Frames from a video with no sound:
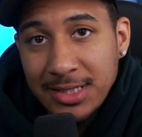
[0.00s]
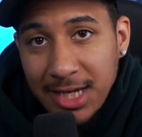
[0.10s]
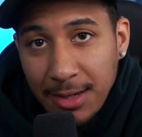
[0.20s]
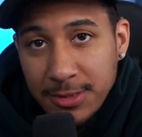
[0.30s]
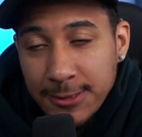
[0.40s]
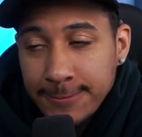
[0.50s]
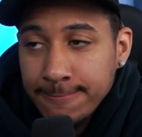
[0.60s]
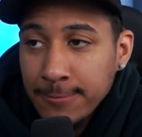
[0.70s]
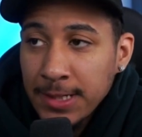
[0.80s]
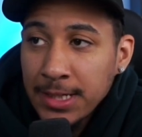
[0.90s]
Thompson.
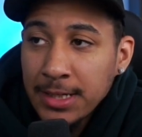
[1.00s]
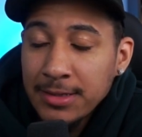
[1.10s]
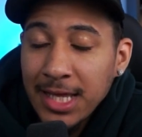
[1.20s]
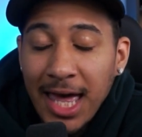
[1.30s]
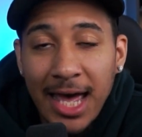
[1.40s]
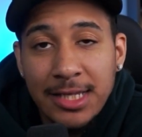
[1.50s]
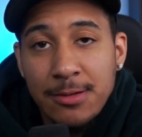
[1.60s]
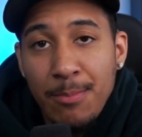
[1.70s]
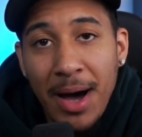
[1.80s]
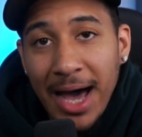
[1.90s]
They had
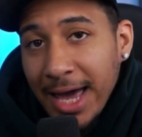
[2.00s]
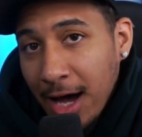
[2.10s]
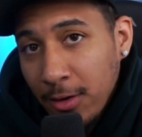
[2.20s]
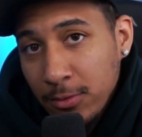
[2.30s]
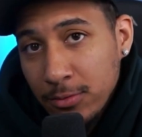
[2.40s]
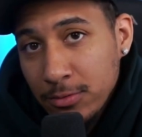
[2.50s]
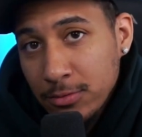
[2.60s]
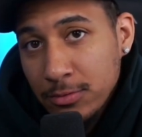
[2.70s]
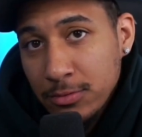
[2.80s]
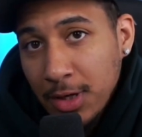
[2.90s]
to buy out
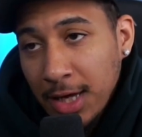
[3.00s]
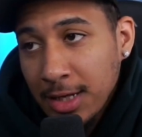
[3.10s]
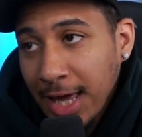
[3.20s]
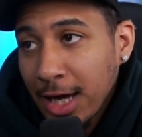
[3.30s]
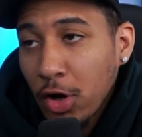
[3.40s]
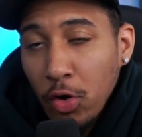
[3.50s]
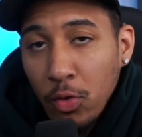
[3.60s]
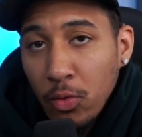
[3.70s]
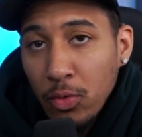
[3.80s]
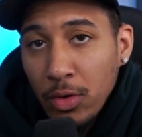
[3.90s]
and let
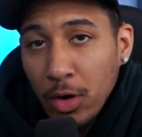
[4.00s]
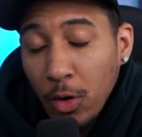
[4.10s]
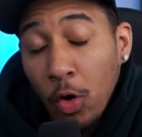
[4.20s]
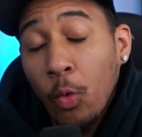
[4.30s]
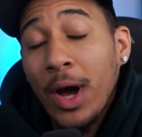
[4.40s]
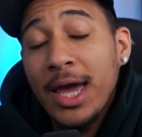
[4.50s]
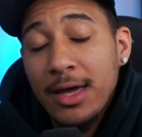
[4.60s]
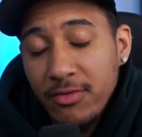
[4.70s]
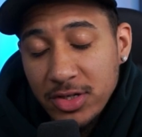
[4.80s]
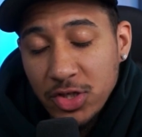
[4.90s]
go or
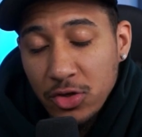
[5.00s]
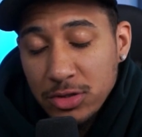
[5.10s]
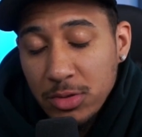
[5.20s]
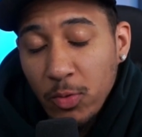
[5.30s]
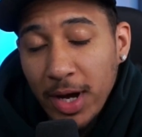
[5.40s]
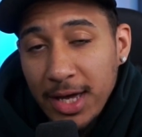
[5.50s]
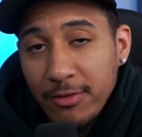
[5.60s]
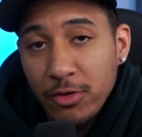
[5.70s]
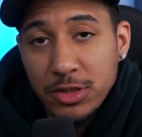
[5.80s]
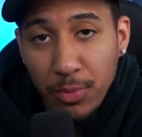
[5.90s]
waive
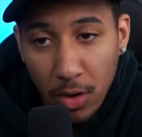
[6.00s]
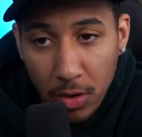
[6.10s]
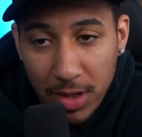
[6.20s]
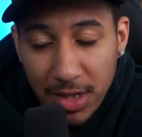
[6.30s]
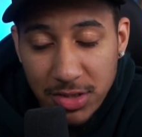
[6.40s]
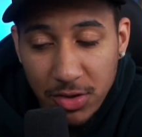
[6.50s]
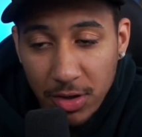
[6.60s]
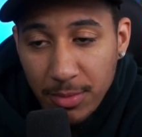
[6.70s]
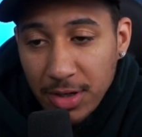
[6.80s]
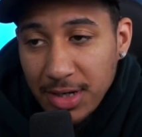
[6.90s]
Chris Paul and his
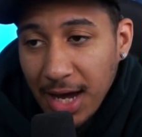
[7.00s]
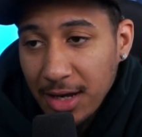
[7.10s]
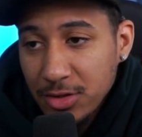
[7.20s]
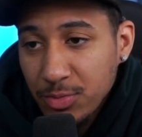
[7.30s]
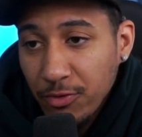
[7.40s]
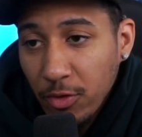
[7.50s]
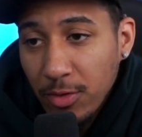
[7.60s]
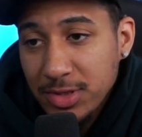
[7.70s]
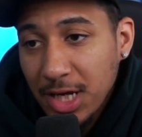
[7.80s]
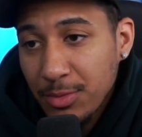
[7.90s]
$30 million before it
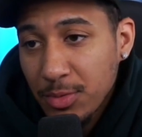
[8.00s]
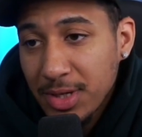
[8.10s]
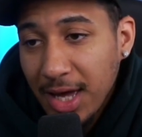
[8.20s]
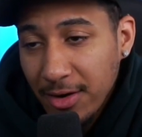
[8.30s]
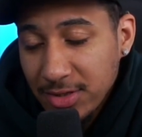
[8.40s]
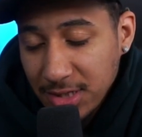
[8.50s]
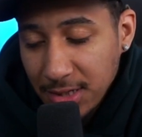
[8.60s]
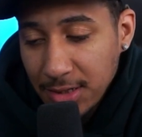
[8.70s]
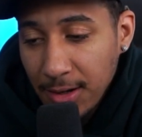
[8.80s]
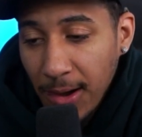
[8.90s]
was able to be
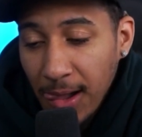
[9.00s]
guaranteed.